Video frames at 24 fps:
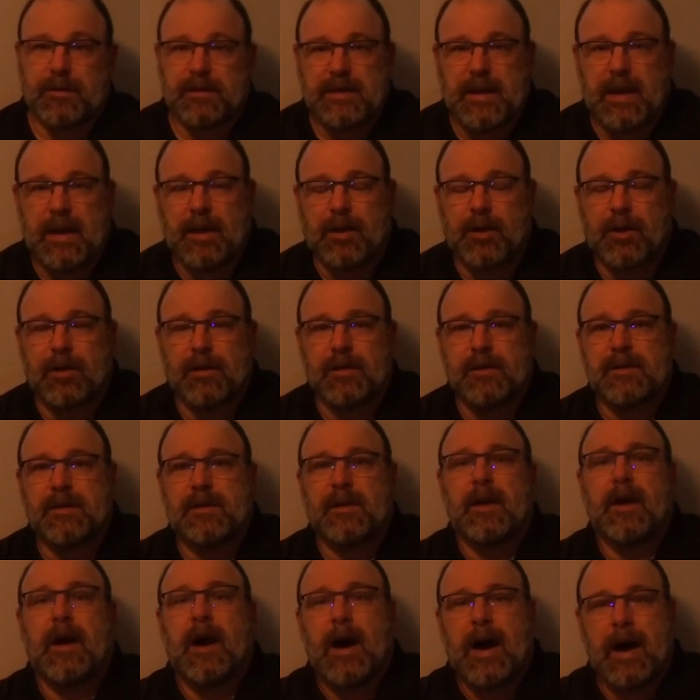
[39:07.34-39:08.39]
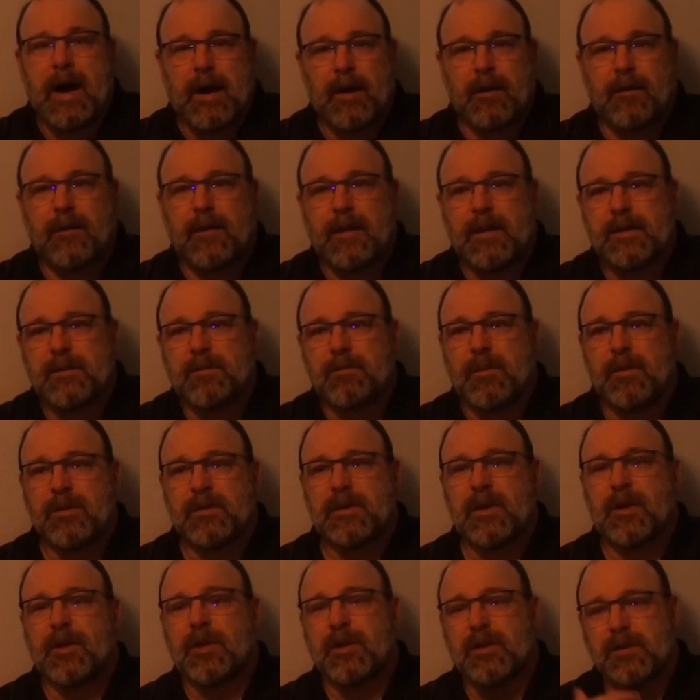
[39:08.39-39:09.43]
sanctions, hired these
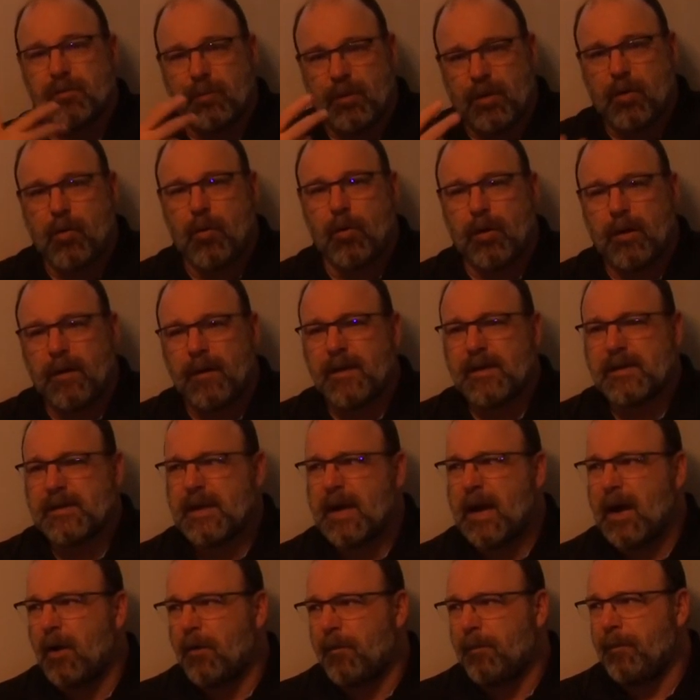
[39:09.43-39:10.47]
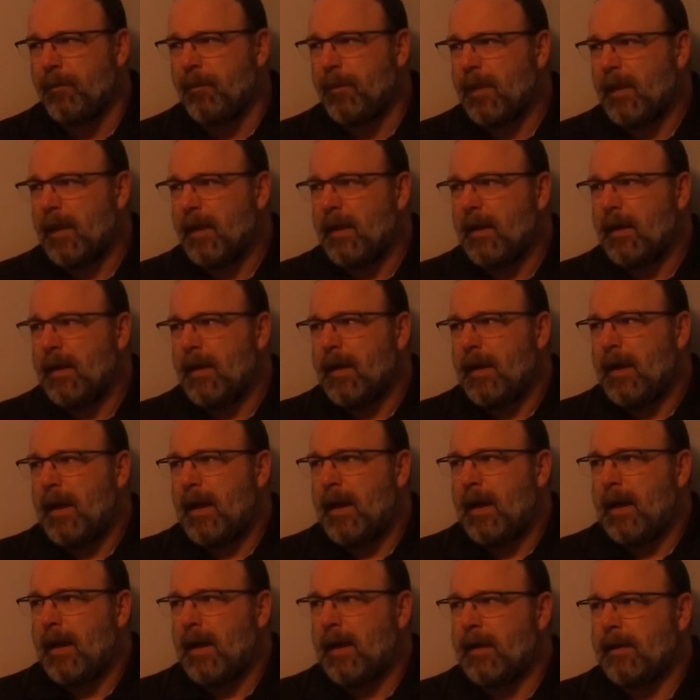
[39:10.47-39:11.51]
musicians, recorded this album.
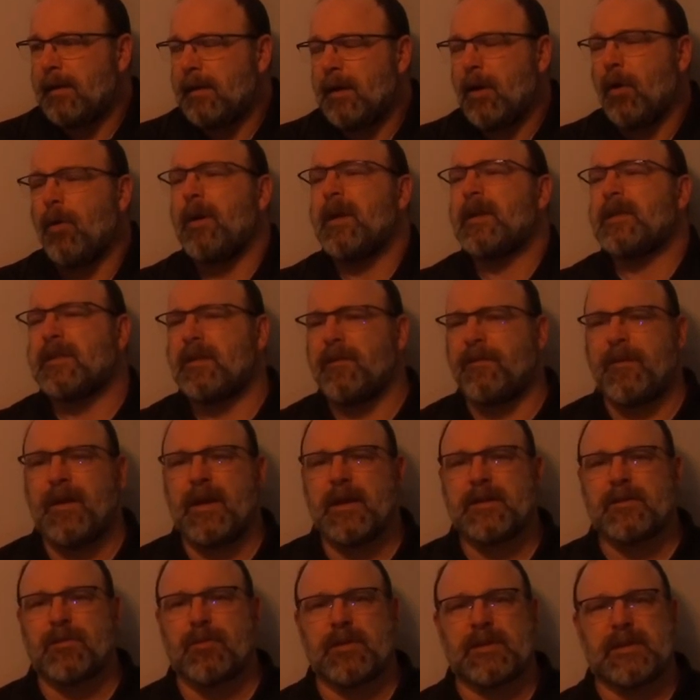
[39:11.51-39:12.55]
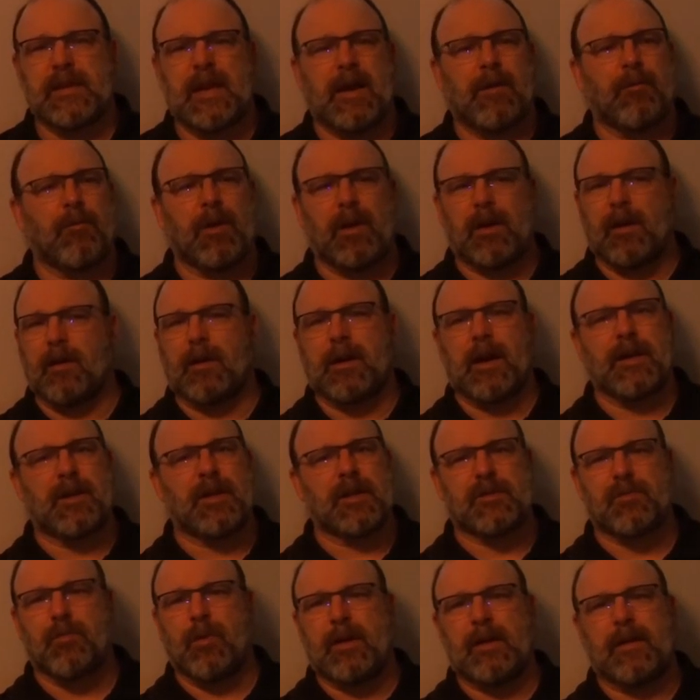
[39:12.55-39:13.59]
And, you know, his defense was that, well, look, I
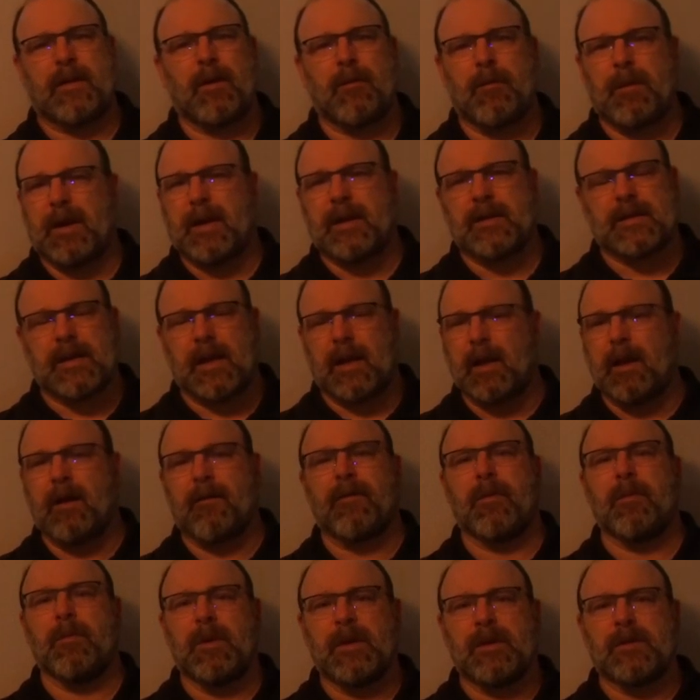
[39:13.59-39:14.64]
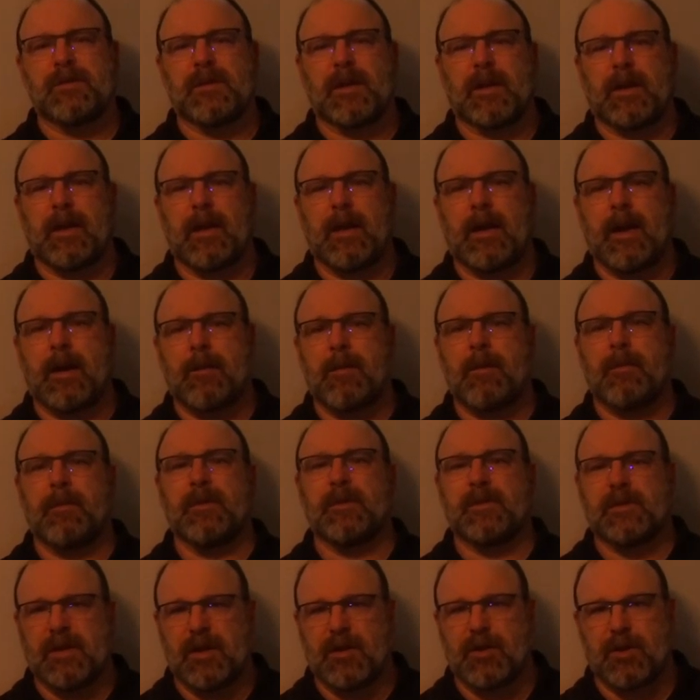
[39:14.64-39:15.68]
just went there because I love the music and I'm a
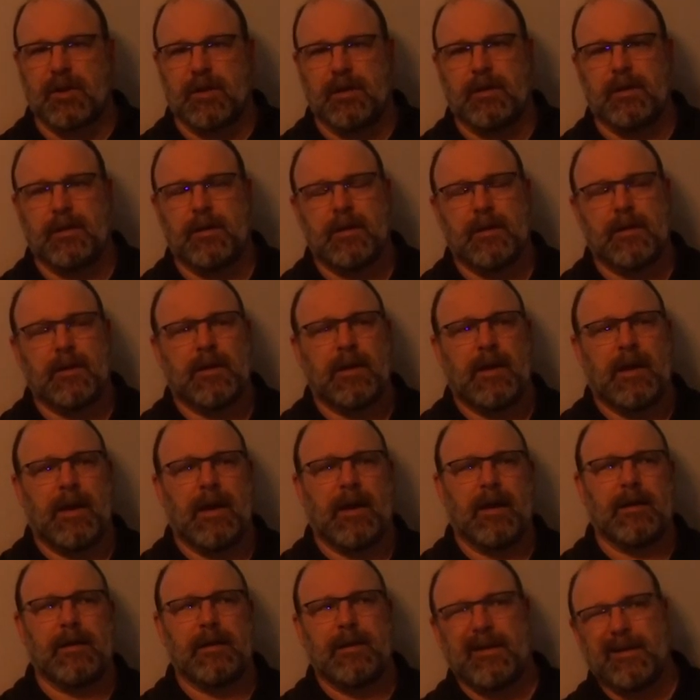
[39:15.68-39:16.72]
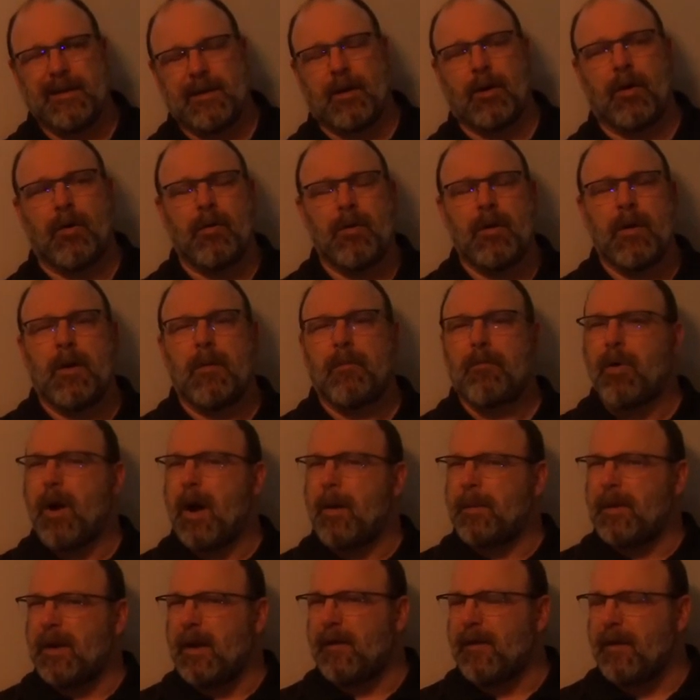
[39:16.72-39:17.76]
musician. And, you know,
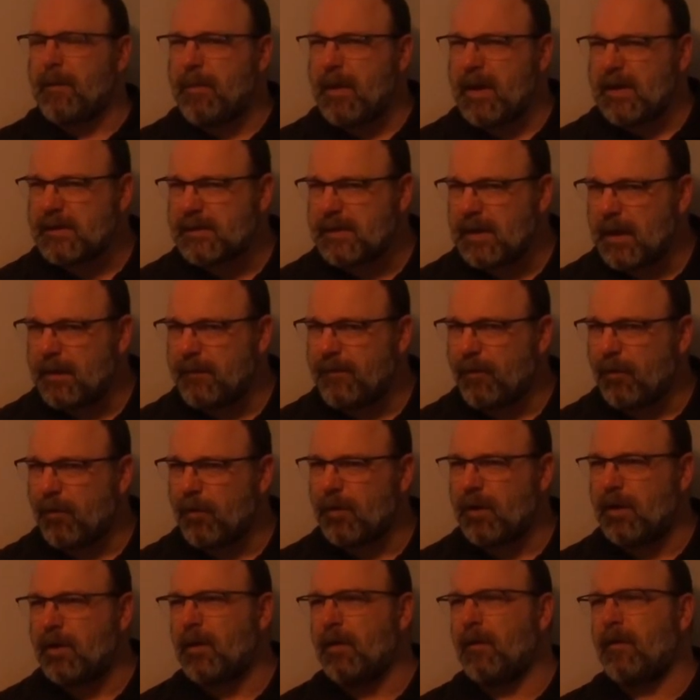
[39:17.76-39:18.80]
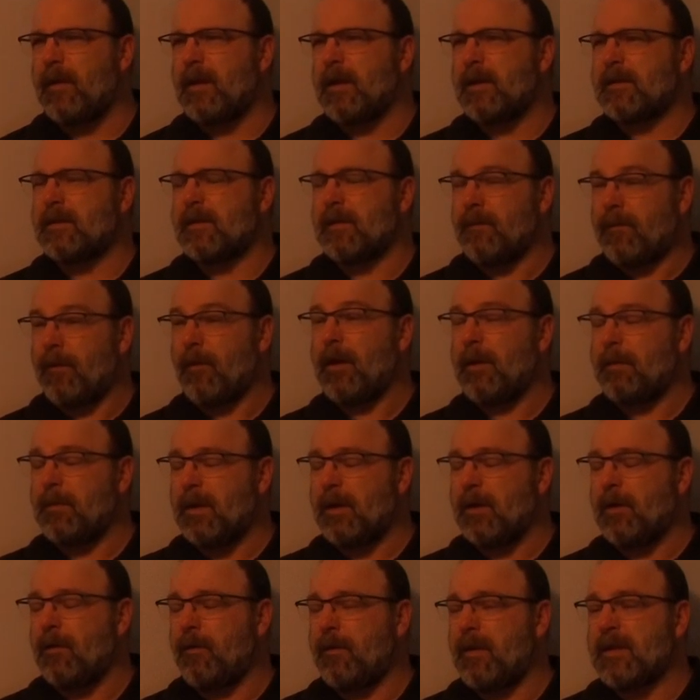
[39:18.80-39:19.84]
probably not the best time for her to do this, for him
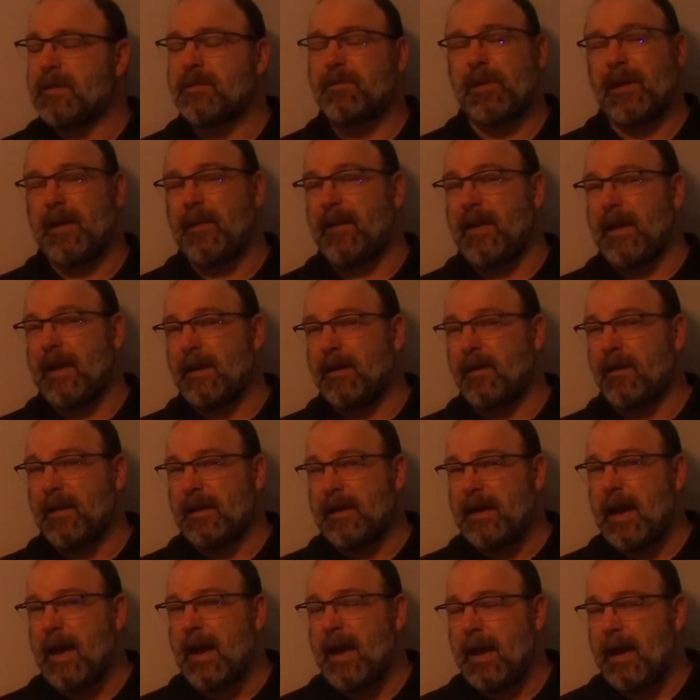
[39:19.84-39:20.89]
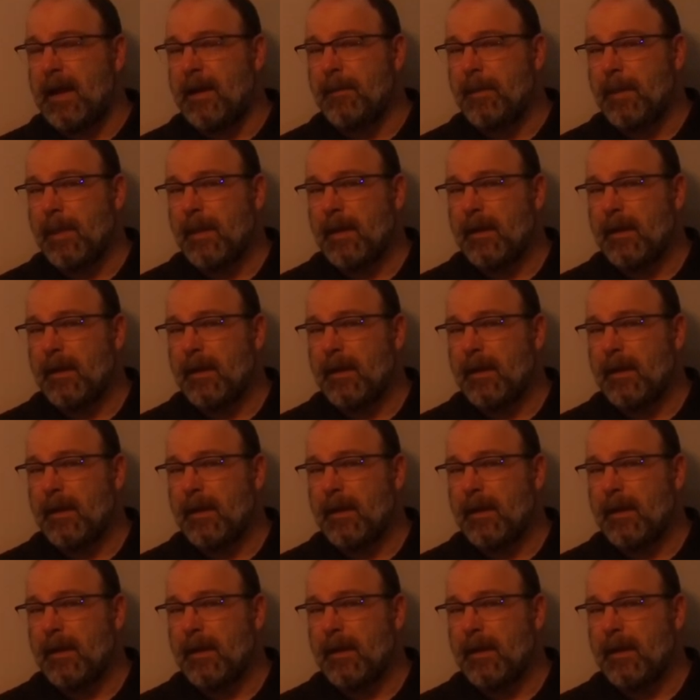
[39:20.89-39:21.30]
to do this, but at the end of the day,